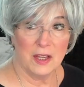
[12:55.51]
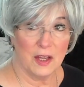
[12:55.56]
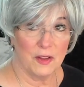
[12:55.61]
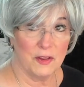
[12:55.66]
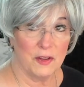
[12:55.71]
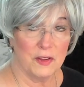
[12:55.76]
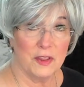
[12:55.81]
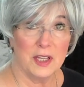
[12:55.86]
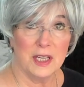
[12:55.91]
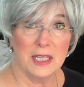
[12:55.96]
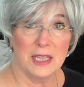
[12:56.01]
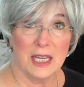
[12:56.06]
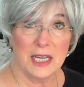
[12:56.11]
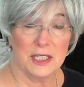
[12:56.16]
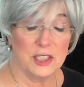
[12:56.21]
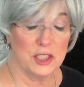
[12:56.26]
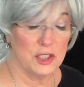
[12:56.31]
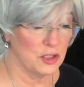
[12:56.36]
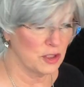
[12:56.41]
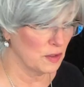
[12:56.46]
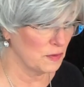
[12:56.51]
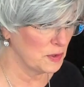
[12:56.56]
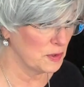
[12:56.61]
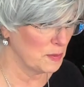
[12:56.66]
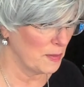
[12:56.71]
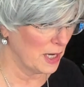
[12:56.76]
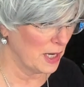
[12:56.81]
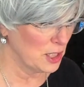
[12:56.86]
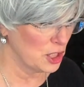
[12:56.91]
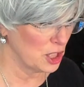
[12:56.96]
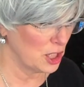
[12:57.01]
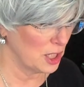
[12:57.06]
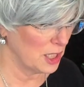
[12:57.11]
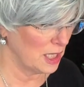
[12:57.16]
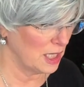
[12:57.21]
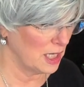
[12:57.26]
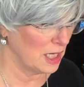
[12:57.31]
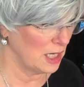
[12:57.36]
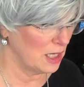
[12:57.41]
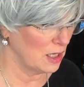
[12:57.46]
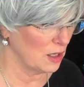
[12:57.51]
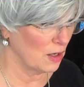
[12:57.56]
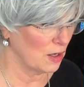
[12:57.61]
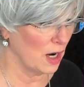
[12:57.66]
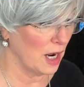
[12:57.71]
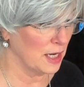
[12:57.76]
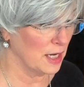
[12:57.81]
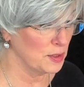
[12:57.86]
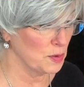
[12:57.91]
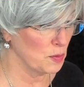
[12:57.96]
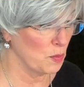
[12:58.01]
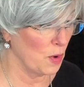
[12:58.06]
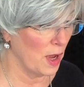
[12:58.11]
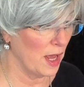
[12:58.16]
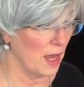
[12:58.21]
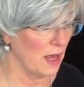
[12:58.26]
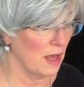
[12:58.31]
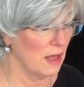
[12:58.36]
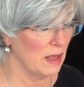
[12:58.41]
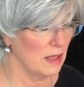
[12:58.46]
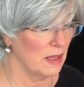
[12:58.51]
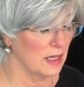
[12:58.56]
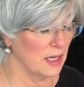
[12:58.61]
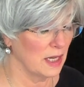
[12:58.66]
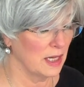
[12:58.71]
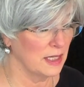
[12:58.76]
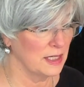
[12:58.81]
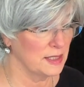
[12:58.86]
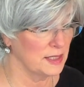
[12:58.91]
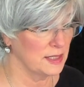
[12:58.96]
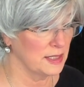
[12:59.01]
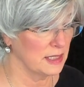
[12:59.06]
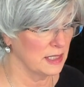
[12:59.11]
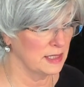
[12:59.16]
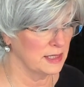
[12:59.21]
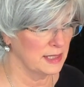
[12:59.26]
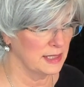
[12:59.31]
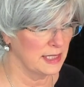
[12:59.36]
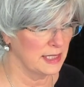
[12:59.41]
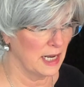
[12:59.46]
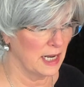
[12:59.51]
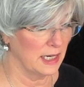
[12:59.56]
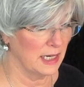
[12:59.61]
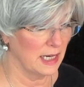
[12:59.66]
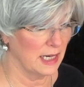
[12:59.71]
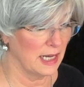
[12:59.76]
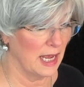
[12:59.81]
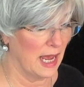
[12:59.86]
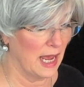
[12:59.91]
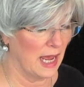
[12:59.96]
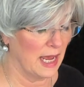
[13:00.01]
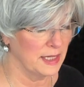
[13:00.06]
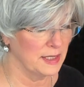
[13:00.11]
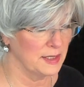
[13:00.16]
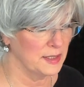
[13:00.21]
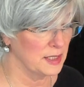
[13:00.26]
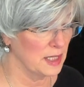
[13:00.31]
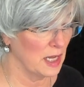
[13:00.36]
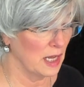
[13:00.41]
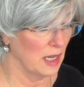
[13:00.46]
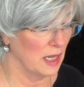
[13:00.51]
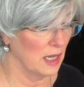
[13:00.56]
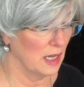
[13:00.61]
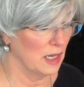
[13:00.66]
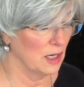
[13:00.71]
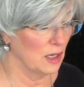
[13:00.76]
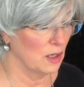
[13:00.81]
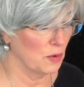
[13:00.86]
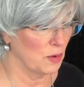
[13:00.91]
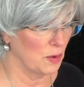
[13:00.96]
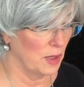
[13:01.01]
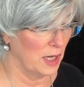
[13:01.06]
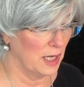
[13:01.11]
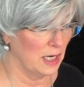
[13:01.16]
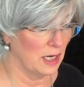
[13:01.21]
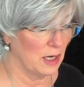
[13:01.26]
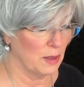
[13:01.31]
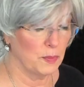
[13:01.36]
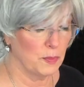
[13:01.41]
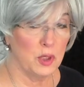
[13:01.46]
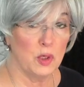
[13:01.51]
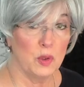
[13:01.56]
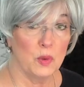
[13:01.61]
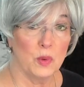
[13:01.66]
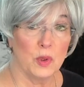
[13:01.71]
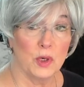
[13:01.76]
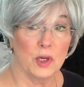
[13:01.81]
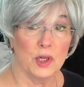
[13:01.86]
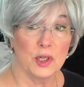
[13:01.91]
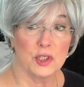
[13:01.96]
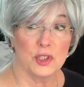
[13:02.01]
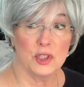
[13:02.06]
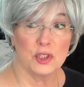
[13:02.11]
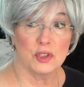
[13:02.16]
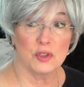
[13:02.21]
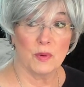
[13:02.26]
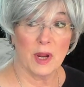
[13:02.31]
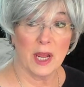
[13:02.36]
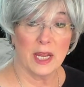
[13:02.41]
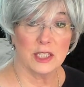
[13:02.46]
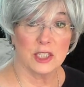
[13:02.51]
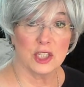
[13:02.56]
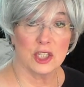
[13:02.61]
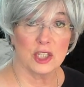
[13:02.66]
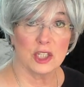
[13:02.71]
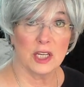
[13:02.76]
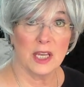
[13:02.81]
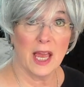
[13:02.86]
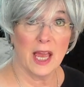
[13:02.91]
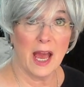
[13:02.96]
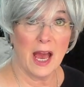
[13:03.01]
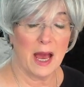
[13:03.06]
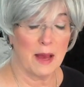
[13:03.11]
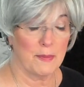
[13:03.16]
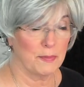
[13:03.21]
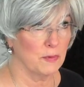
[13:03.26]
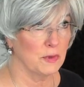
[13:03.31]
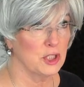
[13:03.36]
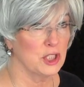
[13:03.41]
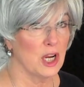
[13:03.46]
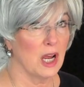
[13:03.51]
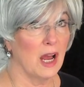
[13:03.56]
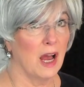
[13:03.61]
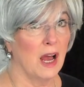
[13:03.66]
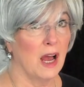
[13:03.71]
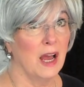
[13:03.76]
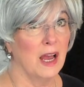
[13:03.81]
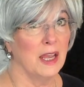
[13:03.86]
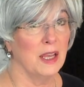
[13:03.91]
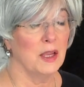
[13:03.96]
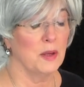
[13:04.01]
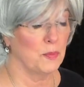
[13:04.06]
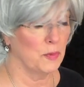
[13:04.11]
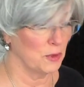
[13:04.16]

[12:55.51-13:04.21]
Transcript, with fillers: The other thing that deserves mentioning here as well is Estetica has created a pure stretch cap, which I